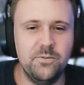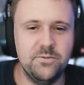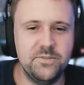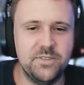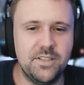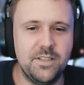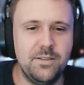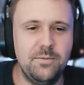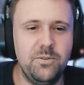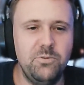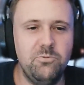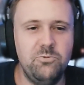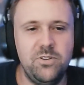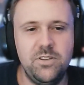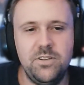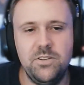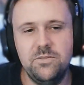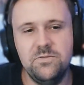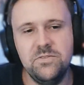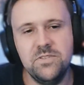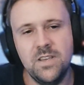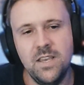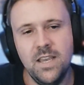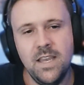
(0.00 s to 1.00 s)
always going to be
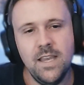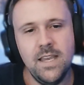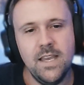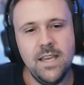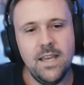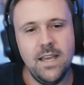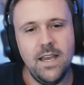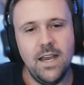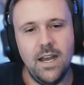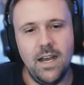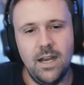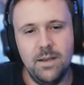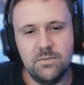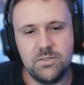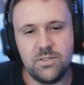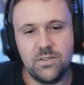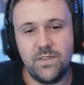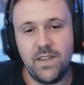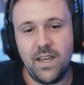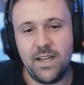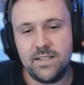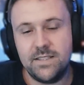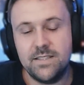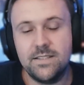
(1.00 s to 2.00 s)
Windows.
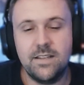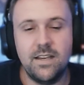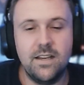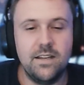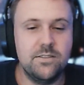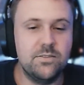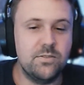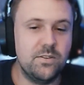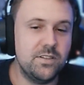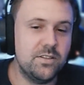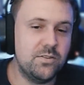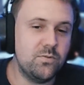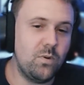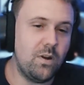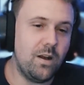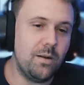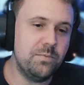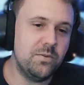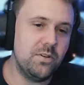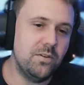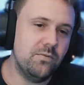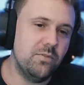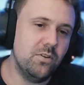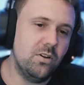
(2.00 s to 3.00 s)
So that's done. So I
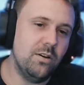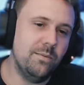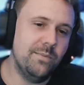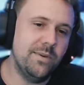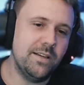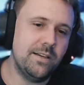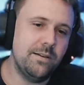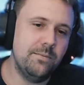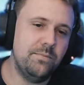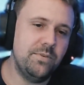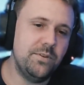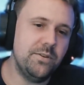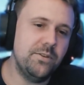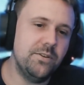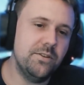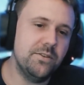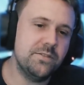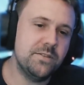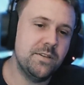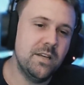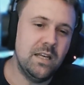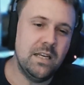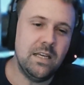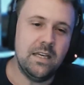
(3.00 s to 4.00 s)
swapped over all my
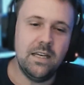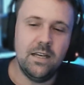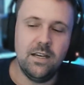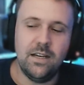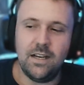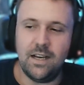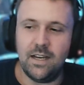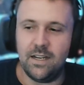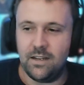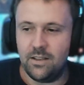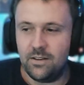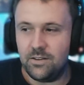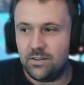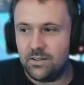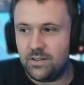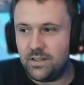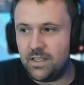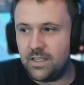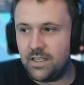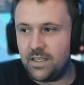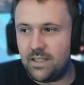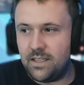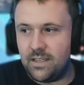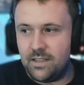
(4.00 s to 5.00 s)
computers. Another
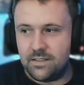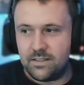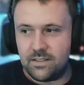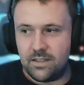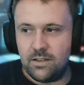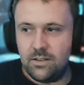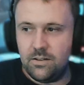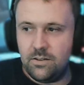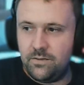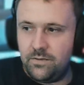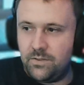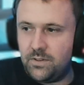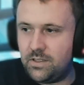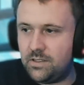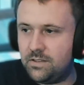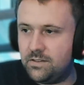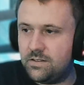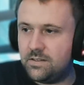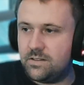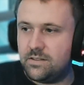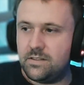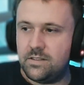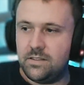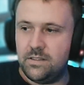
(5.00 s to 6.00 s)
thing is, I don't know if you
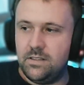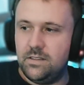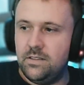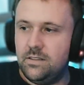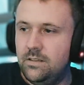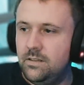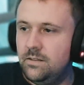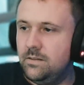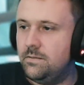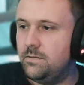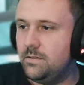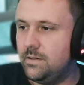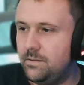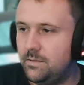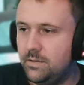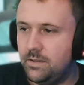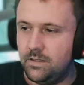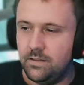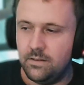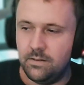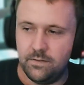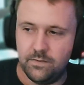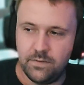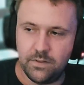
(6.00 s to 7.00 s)
can see,
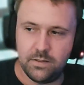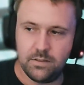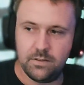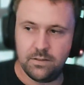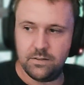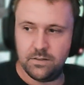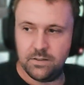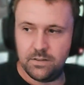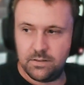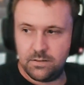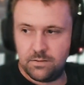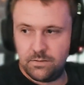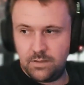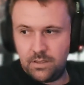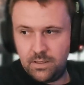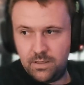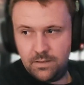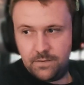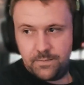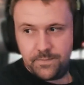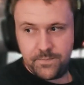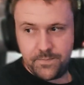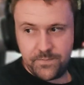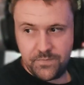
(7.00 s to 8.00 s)
maybe if I turn this
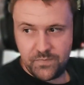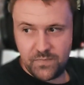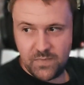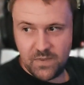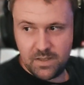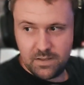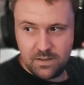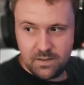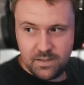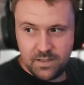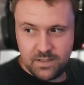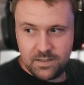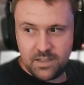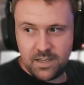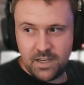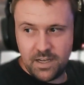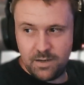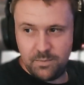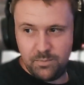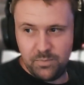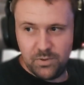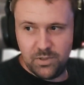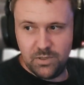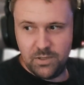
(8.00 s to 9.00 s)
way, it's
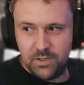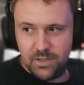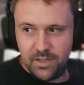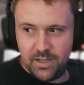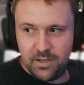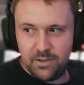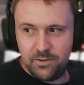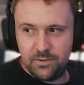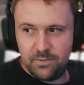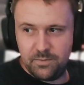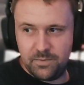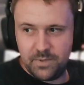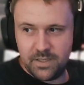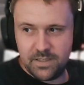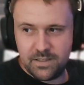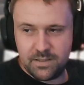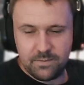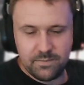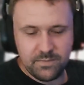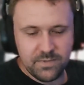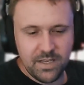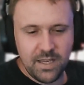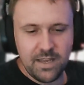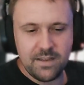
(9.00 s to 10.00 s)
kind of blurred out
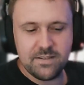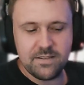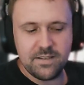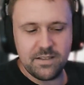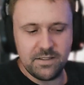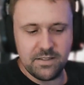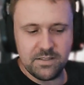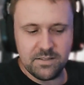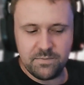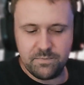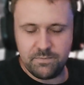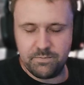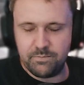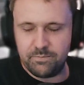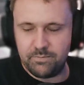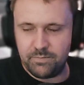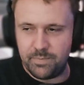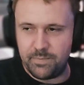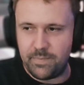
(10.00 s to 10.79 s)
because I'm testing this